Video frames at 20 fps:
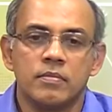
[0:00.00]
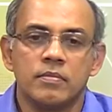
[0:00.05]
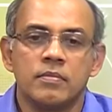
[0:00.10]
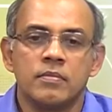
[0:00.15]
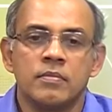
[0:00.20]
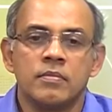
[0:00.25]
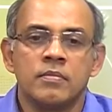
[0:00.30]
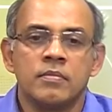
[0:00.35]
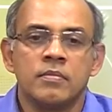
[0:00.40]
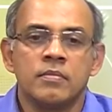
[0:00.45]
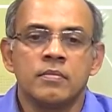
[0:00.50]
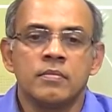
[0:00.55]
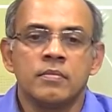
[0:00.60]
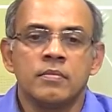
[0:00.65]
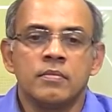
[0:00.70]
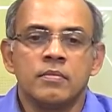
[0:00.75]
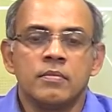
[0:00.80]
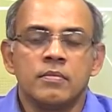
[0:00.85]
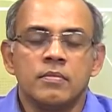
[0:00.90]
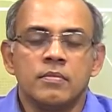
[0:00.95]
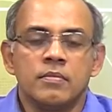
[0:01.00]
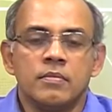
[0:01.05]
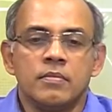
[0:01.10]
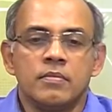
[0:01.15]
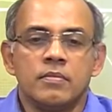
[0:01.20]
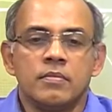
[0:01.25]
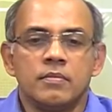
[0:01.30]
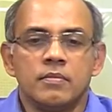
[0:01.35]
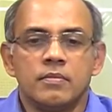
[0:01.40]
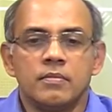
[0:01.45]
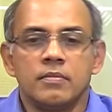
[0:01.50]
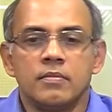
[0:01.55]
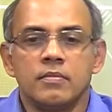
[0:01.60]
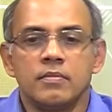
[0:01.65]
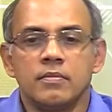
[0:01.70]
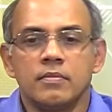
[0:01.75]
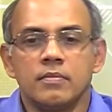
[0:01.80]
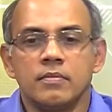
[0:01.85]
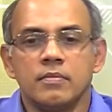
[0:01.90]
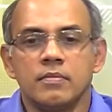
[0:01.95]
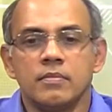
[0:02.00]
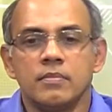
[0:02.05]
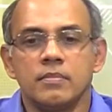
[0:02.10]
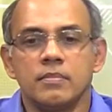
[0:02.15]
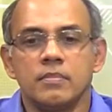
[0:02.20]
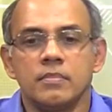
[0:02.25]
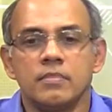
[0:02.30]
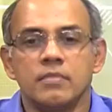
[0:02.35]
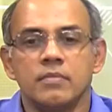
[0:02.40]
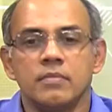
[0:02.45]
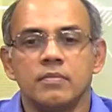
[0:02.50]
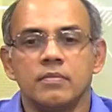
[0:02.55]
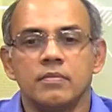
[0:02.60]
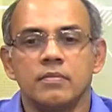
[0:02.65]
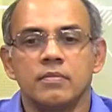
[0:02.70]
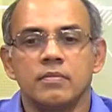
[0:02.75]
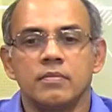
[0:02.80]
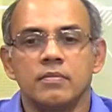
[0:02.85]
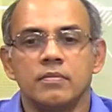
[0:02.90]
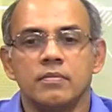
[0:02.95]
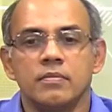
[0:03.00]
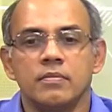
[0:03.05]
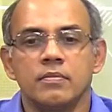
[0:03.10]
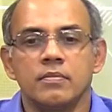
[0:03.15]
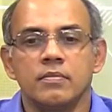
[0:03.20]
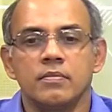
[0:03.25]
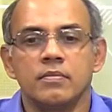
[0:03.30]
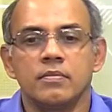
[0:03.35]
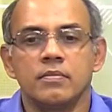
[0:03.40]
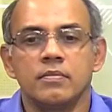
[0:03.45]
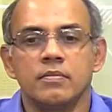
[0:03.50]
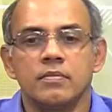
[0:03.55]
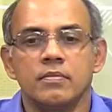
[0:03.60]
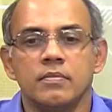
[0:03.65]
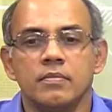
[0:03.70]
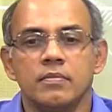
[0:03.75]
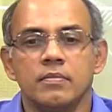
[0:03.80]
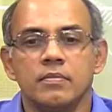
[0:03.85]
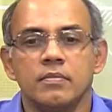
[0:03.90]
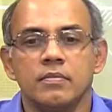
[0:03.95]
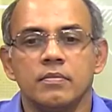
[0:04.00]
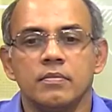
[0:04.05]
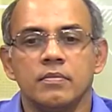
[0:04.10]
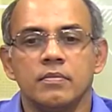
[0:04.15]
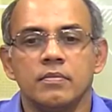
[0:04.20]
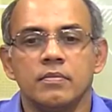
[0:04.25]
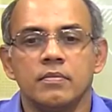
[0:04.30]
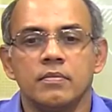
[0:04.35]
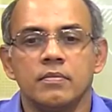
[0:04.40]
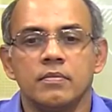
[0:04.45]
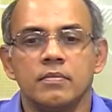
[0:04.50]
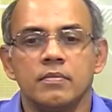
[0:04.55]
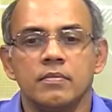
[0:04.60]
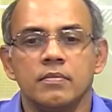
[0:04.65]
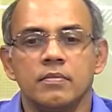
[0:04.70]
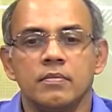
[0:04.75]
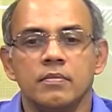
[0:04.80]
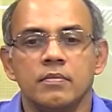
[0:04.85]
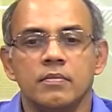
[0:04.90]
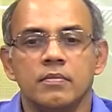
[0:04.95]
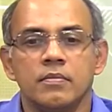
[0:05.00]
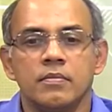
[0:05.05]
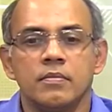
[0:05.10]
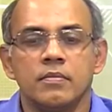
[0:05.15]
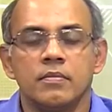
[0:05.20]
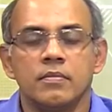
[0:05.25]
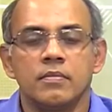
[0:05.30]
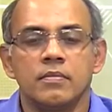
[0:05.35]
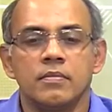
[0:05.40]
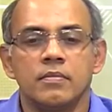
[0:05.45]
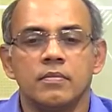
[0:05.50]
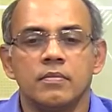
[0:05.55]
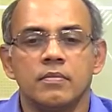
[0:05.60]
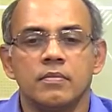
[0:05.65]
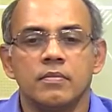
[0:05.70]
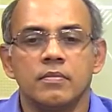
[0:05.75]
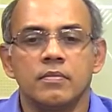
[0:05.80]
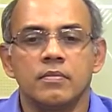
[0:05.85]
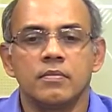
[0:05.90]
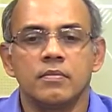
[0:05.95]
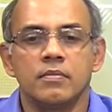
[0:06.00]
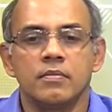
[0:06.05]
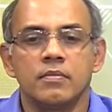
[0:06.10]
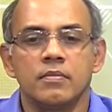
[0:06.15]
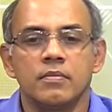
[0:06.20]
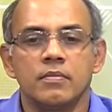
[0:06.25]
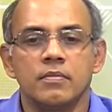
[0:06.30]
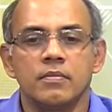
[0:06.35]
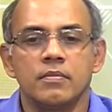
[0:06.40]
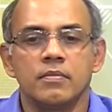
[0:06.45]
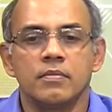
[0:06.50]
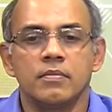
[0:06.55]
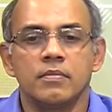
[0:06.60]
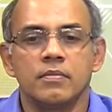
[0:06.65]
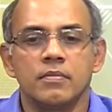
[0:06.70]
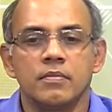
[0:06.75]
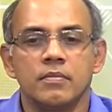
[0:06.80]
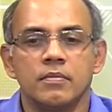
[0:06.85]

This person isn't speaking.